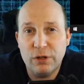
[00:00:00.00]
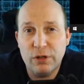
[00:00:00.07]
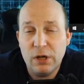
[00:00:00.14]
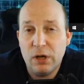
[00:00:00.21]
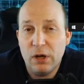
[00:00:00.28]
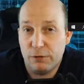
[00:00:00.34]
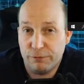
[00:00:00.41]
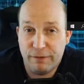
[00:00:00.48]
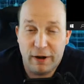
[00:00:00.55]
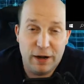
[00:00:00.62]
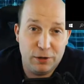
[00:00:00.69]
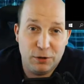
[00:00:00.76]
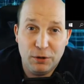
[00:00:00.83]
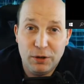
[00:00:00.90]
or
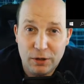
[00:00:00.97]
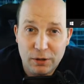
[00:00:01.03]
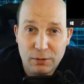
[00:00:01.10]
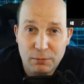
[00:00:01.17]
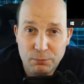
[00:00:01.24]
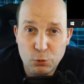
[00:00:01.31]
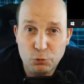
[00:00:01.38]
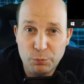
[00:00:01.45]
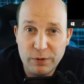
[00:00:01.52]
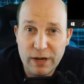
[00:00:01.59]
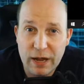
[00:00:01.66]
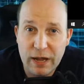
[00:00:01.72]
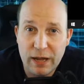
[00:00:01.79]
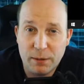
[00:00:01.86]
file movement
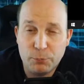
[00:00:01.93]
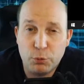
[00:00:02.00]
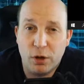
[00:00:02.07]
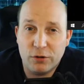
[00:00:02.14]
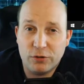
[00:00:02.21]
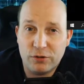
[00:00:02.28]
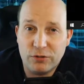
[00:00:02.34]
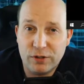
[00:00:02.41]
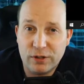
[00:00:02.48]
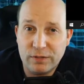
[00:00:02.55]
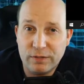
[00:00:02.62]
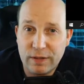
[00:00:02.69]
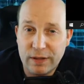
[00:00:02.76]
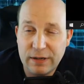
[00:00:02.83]
and processing
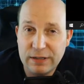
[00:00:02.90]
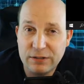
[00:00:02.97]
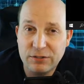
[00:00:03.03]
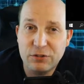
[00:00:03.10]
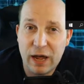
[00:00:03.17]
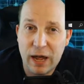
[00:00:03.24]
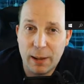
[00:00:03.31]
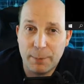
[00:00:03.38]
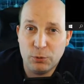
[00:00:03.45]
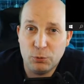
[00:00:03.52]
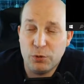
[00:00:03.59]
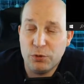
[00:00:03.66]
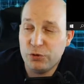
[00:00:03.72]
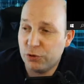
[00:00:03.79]
that needs to happen
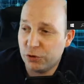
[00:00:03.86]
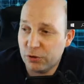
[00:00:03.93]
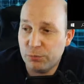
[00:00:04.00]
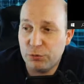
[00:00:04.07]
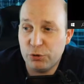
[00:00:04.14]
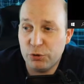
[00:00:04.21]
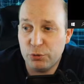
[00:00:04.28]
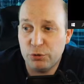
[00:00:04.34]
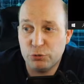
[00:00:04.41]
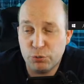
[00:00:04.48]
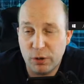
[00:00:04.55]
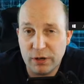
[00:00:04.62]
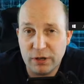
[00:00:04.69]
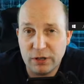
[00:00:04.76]
when your computer is running.